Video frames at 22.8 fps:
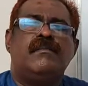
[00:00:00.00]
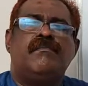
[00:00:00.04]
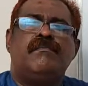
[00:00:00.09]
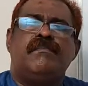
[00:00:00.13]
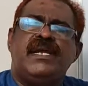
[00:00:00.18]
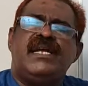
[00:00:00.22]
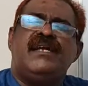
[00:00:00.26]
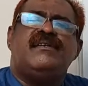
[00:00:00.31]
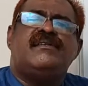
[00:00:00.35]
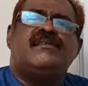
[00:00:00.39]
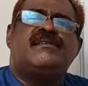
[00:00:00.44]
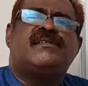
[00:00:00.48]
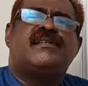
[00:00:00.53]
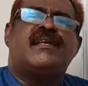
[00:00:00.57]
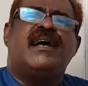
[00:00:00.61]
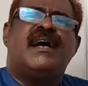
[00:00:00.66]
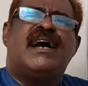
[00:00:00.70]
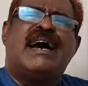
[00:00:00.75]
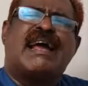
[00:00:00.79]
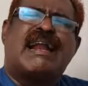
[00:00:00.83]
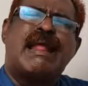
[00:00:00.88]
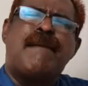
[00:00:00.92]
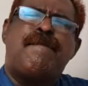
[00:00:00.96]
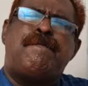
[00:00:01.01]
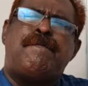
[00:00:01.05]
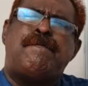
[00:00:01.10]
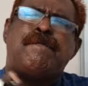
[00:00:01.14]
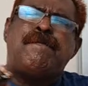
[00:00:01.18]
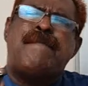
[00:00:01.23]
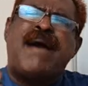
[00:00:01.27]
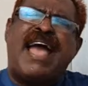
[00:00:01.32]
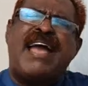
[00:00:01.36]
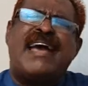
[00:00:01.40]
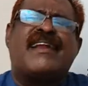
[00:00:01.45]
means
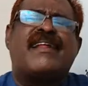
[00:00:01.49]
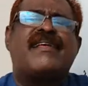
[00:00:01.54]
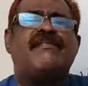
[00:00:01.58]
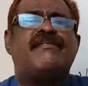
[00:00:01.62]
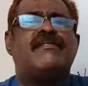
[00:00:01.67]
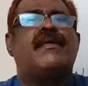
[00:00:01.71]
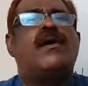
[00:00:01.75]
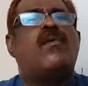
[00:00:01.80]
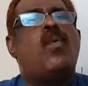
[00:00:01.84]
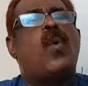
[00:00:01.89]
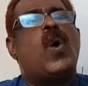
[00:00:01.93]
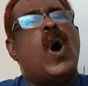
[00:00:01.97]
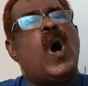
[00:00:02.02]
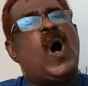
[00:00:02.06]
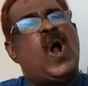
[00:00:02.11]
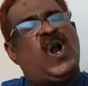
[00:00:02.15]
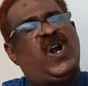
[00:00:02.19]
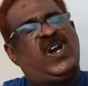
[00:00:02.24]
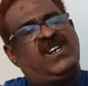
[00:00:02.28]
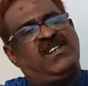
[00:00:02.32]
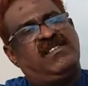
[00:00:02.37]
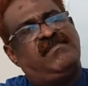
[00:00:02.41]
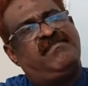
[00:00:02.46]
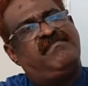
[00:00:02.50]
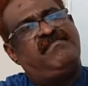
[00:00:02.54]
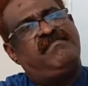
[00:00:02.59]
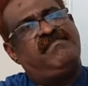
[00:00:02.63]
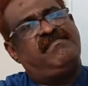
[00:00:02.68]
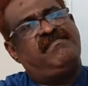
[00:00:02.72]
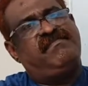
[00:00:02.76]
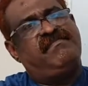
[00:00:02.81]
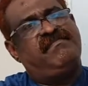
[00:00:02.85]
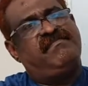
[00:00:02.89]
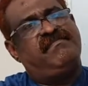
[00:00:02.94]
repairing the wall.
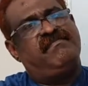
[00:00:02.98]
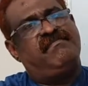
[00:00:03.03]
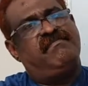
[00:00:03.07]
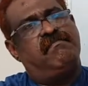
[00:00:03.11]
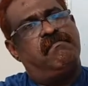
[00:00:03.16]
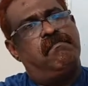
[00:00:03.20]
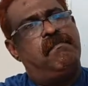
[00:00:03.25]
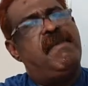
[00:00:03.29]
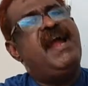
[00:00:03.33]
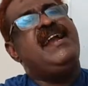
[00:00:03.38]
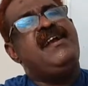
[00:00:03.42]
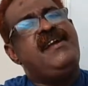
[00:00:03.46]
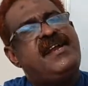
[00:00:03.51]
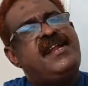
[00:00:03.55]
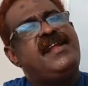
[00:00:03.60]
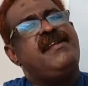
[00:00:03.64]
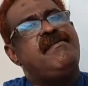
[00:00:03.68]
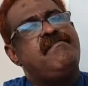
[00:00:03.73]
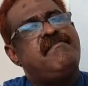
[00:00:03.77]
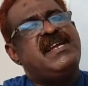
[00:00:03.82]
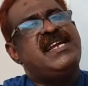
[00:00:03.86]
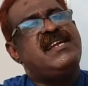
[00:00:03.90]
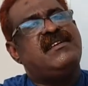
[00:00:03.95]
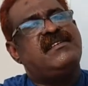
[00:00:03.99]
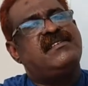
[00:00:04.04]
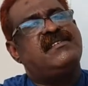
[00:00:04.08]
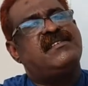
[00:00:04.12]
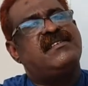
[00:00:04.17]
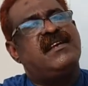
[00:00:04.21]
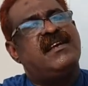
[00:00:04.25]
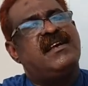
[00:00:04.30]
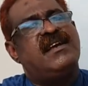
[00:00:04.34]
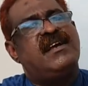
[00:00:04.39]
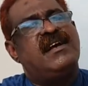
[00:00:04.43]
Mending
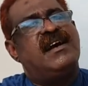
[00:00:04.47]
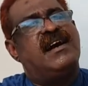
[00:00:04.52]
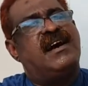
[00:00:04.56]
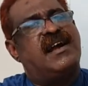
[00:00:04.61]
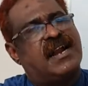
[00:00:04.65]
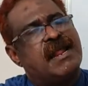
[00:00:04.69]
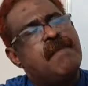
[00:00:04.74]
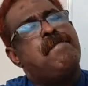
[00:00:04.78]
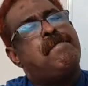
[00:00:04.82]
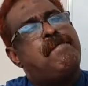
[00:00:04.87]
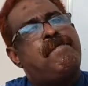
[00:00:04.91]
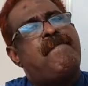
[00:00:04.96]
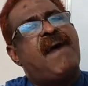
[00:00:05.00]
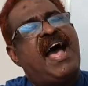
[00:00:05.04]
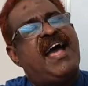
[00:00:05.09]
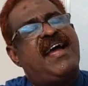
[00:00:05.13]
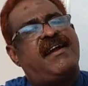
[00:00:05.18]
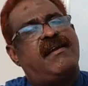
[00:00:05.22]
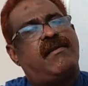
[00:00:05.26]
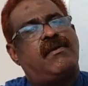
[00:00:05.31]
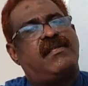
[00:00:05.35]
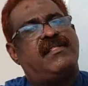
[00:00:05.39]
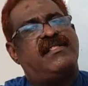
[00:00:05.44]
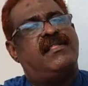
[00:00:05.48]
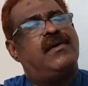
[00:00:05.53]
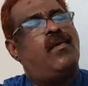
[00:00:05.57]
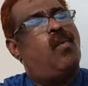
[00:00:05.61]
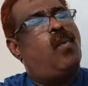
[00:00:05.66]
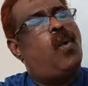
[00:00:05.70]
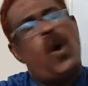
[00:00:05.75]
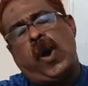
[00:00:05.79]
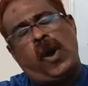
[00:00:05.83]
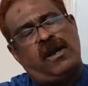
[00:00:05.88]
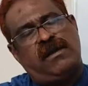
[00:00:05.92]
means repairing the
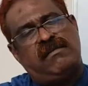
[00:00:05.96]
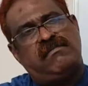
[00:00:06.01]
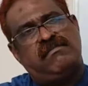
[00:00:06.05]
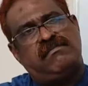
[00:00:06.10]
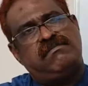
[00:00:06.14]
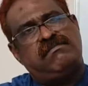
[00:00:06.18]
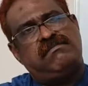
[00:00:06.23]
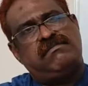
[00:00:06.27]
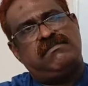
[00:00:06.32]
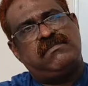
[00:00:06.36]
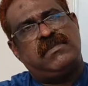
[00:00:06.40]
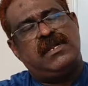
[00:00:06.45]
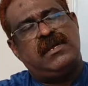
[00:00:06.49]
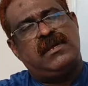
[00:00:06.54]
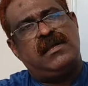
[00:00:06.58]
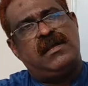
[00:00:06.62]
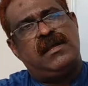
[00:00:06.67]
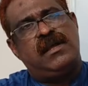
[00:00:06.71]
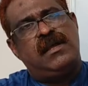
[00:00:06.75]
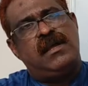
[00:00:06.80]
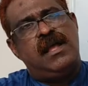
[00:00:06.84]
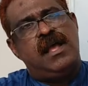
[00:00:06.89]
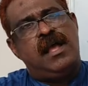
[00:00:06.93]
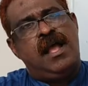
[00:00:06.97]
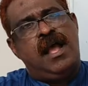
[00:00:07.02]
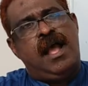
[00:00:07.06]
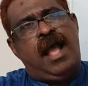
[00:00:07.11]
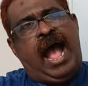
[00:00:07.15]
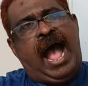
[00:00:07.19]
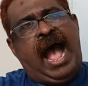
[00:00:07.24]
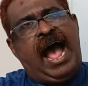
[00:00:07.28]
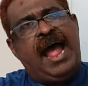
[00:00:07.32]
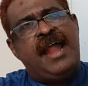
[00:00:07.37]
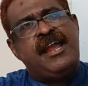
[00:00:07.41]
wall.
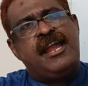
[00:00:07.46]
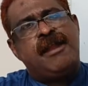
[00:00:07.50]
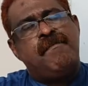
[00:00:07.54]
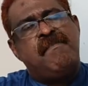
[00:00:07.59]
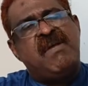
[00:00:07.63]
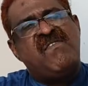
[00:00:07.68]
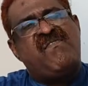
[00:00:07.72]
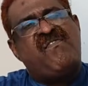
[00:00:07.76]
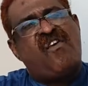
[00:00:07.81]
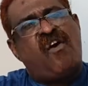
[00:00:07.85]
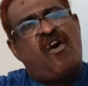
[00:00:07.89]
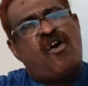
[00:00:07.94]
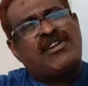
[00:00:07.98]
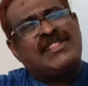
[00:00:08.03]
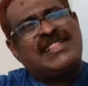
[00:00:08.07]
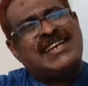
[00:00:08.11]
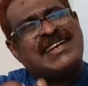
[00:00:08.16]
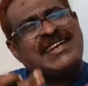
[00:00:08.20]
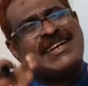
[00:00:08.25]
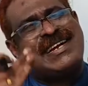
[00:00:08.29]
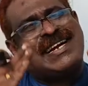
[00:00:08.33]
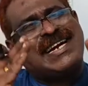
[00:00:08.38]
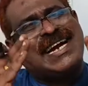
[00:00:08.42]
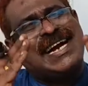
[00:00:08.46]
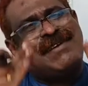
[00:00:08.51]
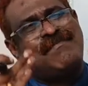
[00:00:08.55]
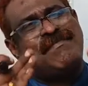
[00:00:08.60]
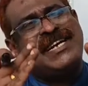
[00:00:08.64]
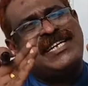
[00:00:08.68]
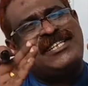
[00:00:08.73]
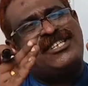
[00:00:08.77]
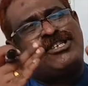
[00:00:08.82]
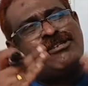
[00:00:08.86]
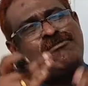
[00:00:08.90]
And before the
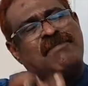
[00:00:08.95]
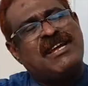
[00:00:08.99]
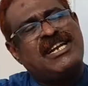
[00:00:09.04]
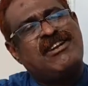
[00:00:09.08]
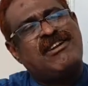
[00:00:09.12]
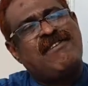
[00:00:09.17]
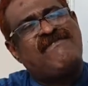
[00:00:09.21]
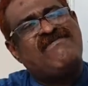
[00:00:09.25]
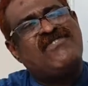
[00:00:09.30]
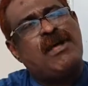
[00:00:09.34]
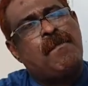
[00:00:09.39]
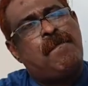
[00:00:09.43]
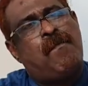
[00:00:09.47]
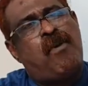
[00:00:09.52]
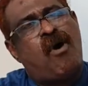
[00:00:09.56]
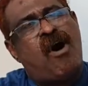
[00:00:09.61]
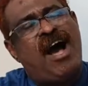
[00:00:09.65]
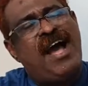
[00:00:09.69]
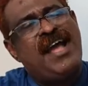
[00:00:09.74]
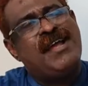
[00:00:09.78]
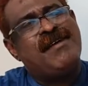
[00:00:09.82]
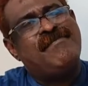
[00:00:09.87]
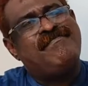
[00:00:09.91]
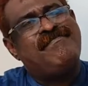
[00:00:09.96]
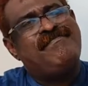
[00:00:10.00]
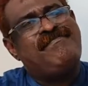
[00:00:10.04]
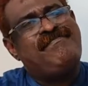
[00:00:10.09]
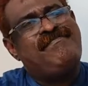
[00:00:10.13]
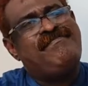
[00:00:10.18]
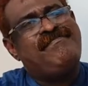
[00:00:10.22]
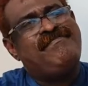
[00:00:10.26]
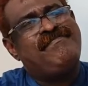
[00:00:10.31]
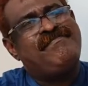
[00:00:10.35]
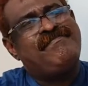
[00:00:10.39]
commencement of the
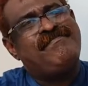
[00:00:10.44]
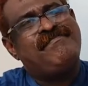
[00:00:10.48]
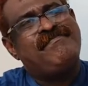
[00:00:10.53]
poem,